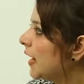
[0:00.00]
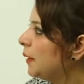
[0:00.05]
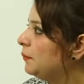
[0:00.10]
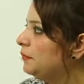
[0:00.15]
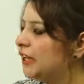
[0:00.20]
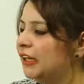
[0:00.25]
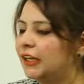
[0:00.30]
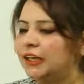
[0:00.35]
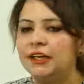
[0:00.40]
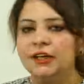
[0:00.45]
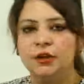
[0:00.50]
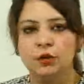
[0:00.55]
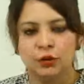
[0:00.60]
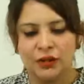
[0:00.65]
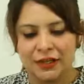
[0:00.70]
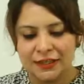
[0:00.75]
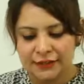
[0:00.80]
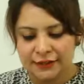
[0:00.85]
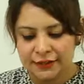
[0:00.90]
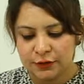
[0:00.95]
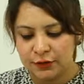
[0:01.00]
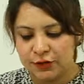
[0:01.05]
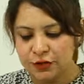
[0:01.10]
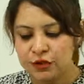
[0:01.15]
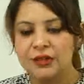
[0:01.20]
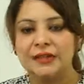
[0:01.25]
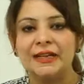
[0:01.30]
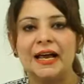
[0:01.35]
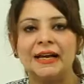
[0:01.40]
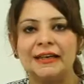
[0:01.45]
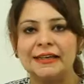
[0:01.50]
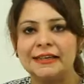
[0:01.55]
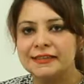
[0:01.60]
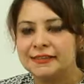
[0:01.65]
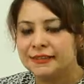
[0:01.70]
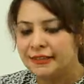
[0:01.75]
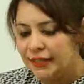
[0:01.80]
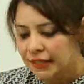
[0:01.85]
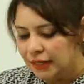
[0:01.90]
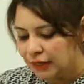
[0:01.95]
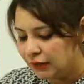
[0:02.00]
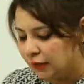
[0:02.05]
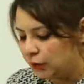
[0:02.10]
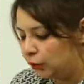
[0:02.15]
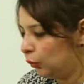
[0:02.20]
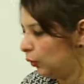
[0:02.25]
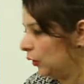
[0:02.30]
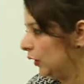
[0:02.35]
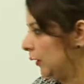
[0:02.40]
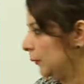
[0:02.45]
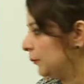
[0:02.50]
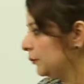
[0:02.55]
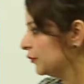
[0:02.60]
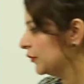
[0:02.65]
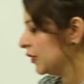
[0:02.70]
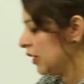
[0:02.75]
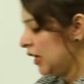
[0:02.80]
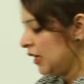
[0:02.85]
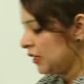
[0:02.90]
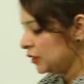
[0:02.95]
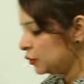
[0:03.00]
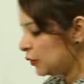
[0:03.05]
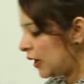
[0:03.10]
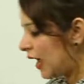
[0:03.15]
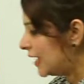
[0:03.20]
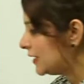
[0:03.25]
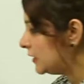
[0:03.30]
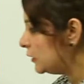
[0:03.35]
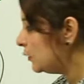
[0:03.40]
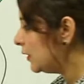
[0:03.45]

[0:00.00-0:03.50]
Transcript: I am taking into consideration, that is the alcohol. So as